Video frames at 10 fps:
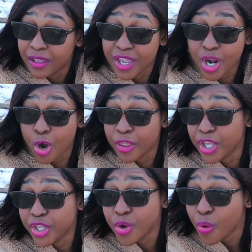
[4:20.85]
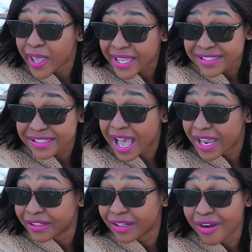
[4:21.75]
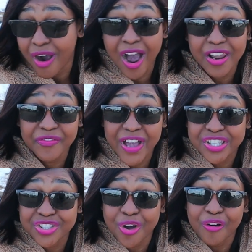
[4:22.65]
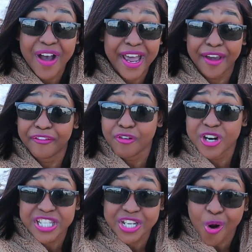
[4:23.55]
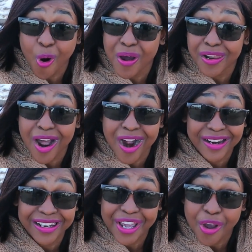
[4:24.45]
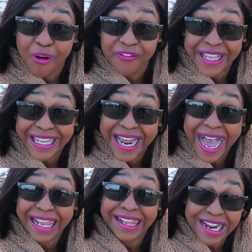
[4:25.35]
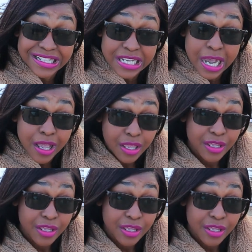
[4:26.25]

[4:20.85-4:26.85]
you know, the U S and all of that stuff, had a fourteen hour long layover in Atlanta.